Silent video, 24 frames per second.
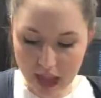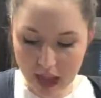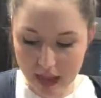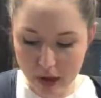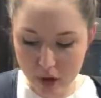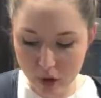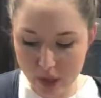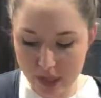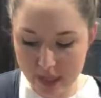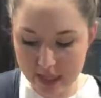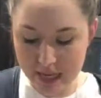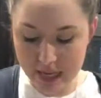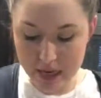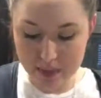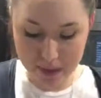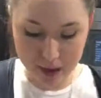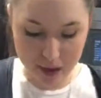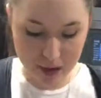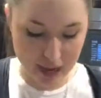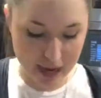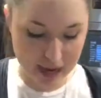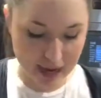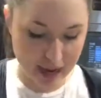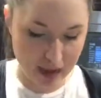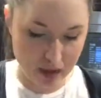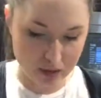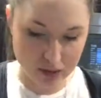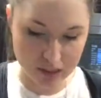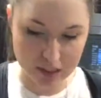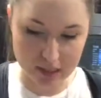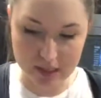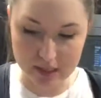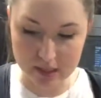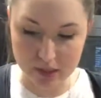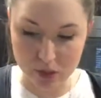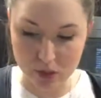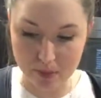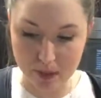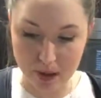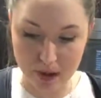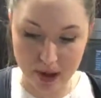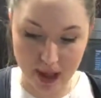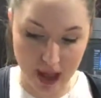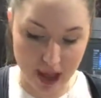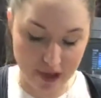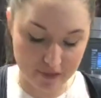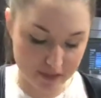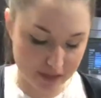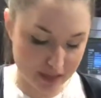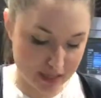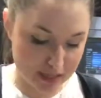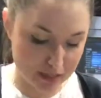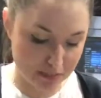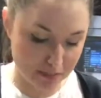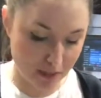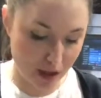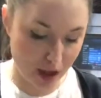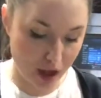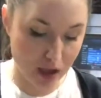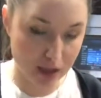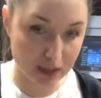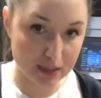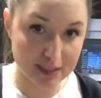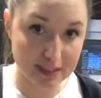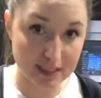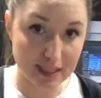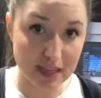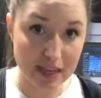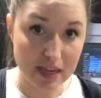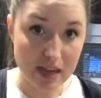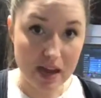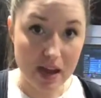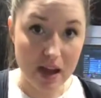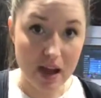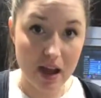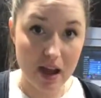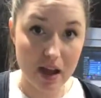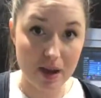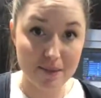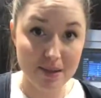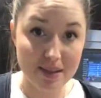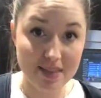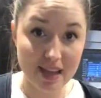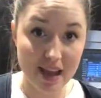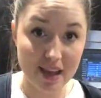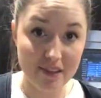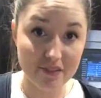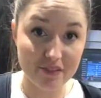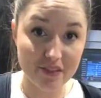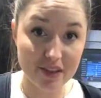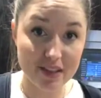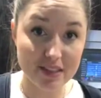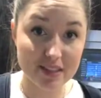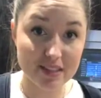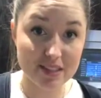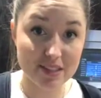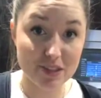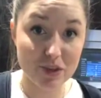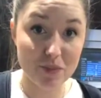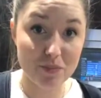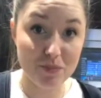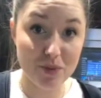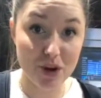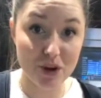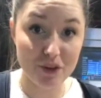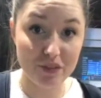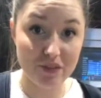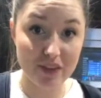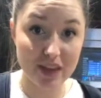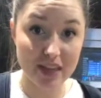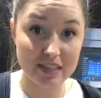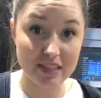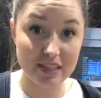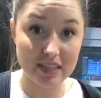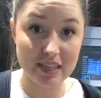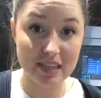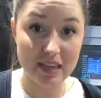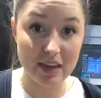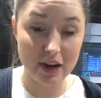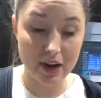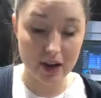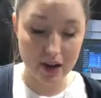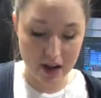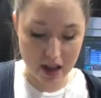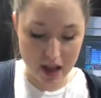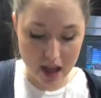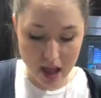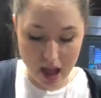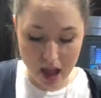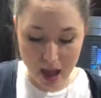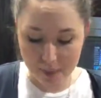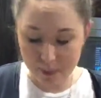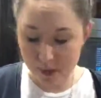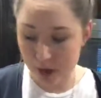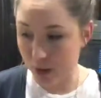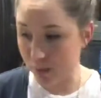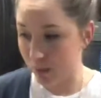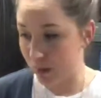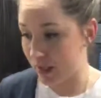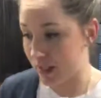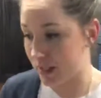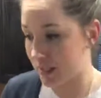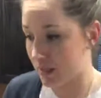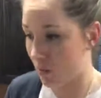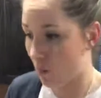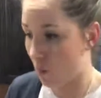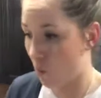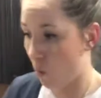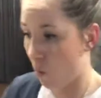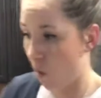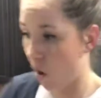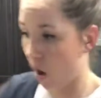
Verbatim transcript: I only need about eight ounces, so about half of this box, um, and that fits perfect in here. I'm gonna put some